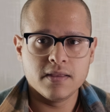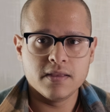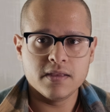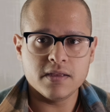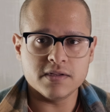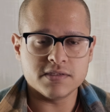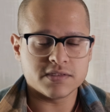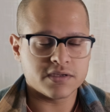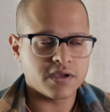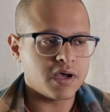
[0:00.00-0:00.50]

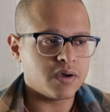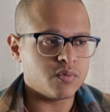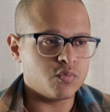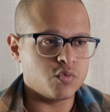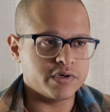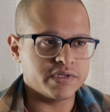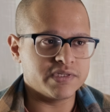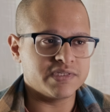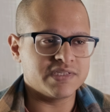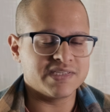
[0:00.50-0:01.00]
It's got
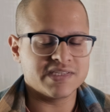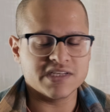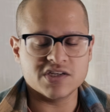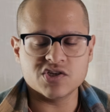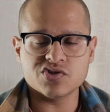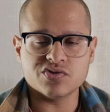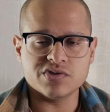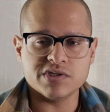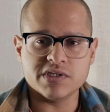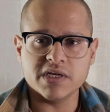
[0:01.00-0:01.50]
what is
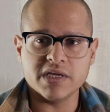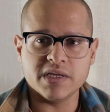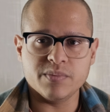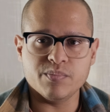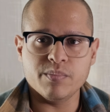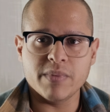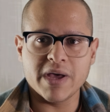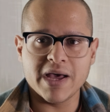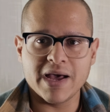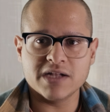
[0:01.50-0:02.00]
essentially a
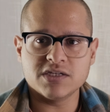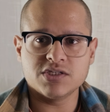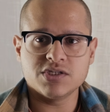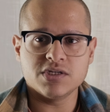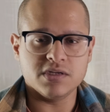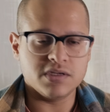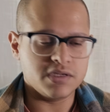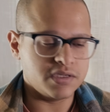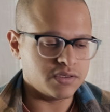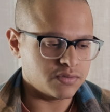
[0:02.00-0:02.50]
match
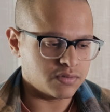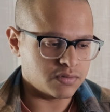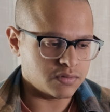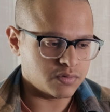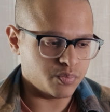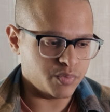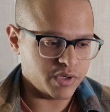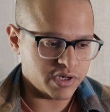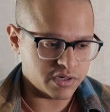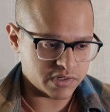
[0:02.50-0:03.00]
needle
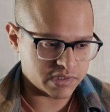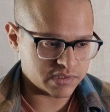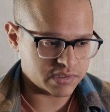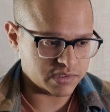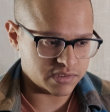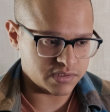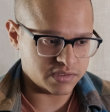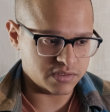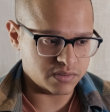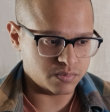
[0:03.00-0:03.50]
metering
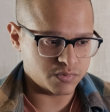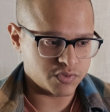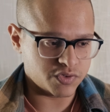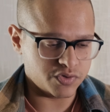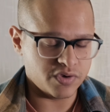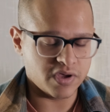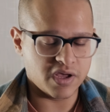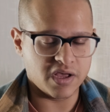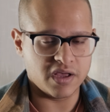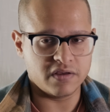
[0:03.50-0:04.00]
system. So
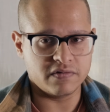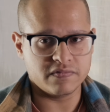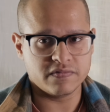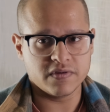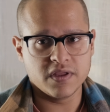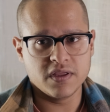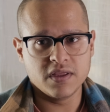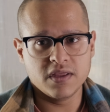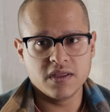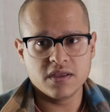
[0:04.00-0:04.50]
you have
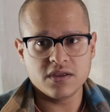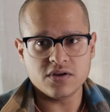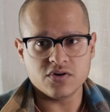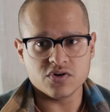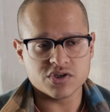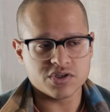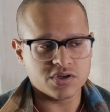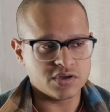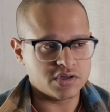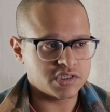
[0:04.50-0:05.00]
your
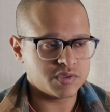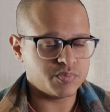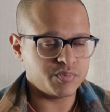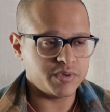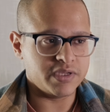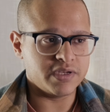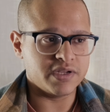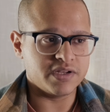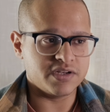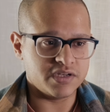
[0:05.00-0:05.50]
shutter
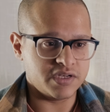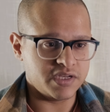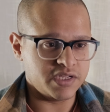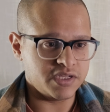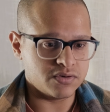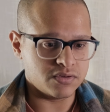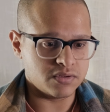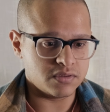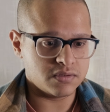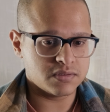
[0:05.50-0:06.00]
speed and a
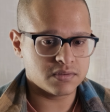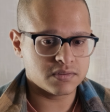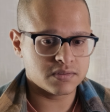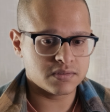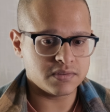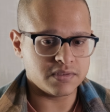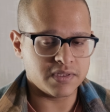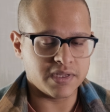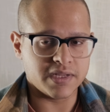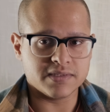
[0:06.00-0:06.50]
needle
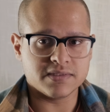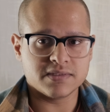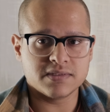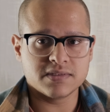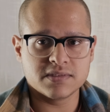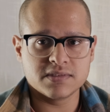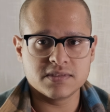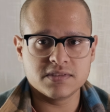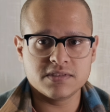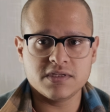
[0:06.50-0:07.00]
that
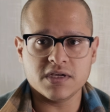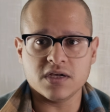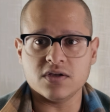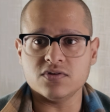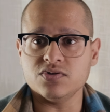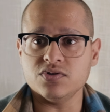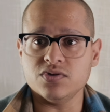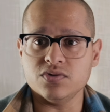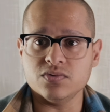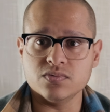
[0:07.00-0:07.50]

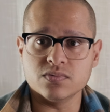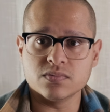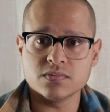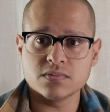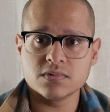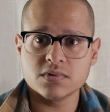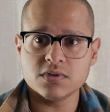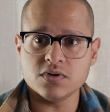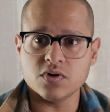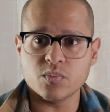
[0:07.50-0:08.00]
tells you
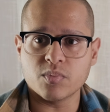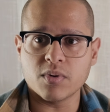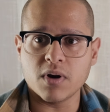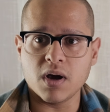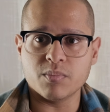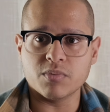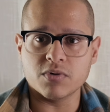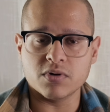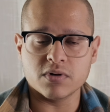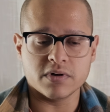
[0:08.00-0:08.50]
your
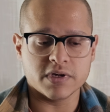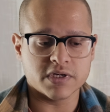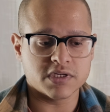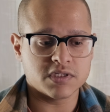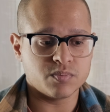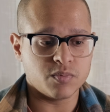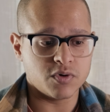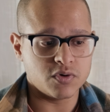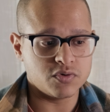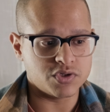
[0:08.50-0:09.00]
proper
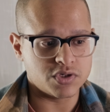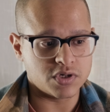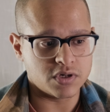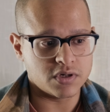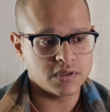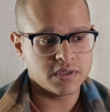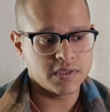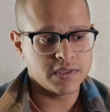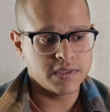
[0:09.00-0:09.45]
exposure